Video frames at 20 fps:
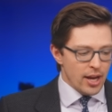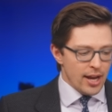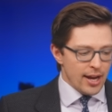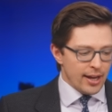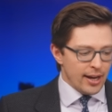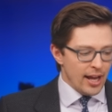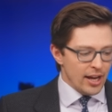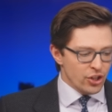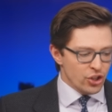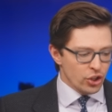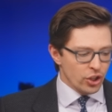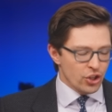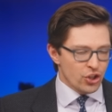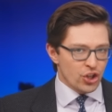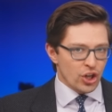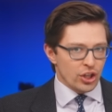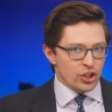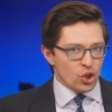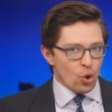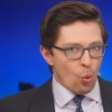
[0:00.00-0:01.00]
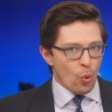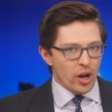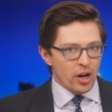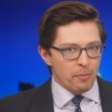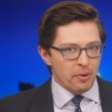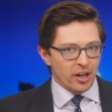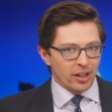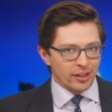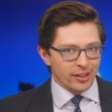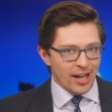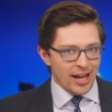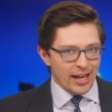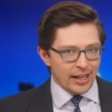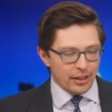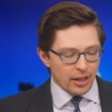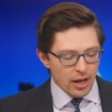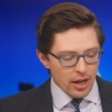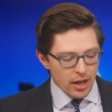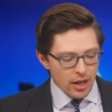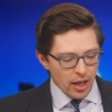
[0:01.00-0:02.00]
it actually sheds quite a bit of light
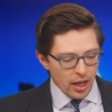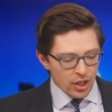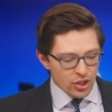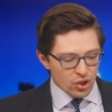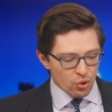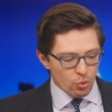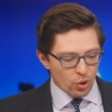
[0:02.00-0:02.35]
into